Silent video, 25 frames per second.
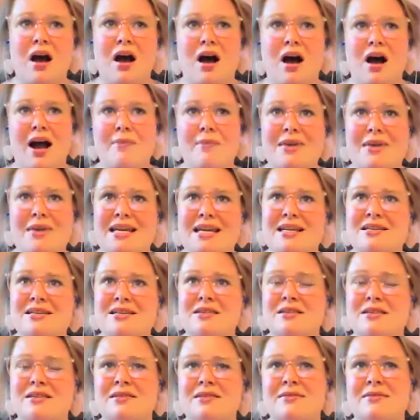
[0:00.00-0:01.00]
I
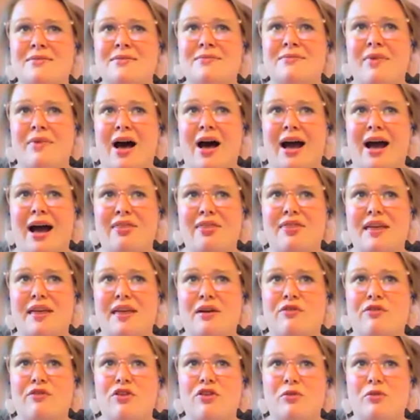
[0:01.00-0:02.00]
mean, I
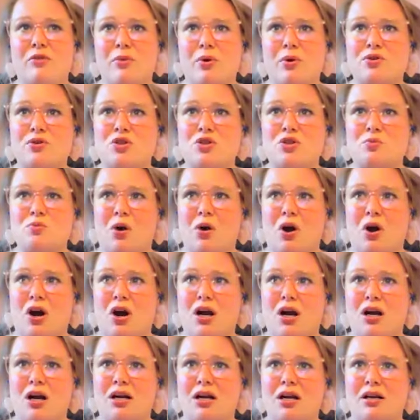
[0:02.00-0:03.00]
think for the most
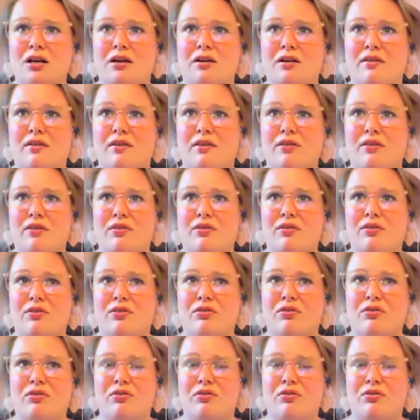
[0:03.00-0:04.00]
part,
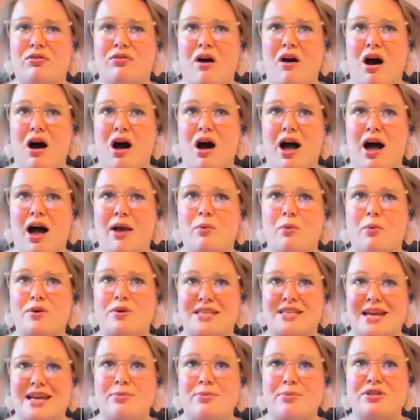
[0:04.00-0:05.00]
I
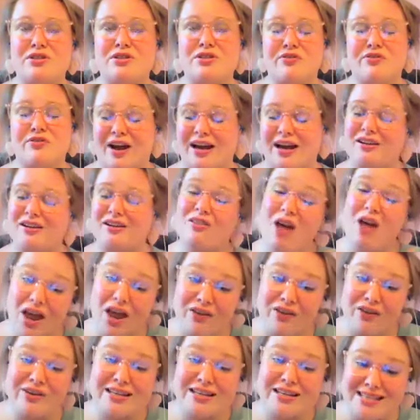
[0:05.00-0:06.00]
was able to find a
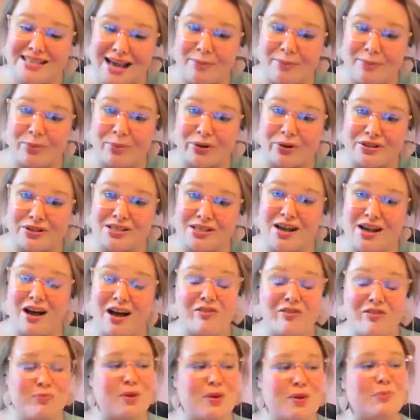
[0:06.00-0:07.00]
lot of examples
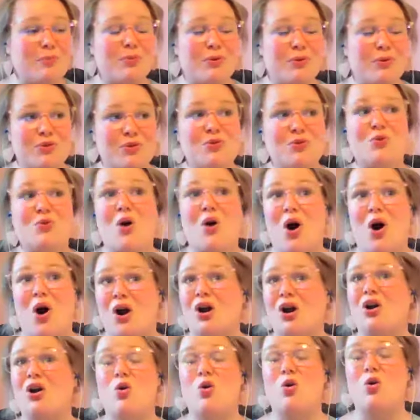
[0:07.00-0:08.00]
of people who
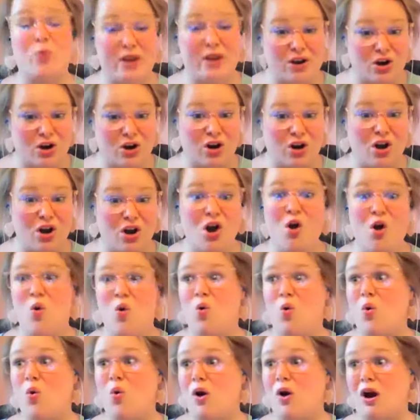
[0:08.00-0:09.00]
are queer
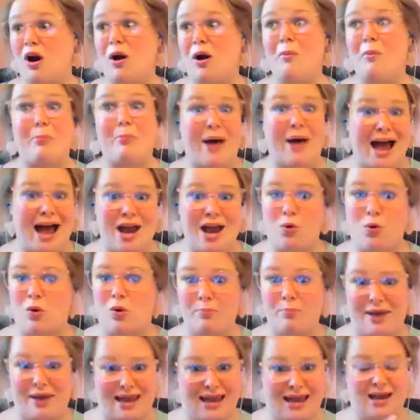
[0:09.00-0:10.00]
or bi
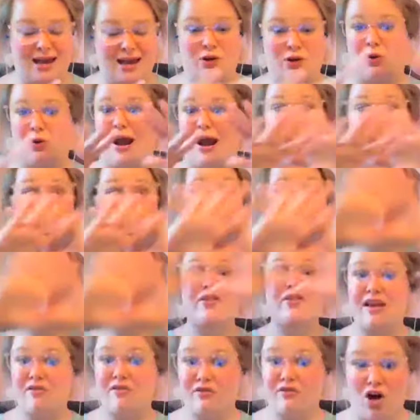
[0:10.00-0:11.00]
or pan or
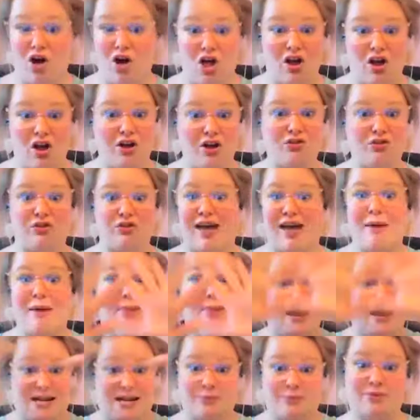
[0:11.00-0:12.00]
however they fall under that
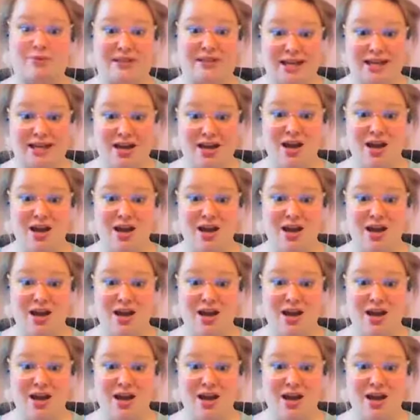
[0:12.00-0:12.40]
panoply,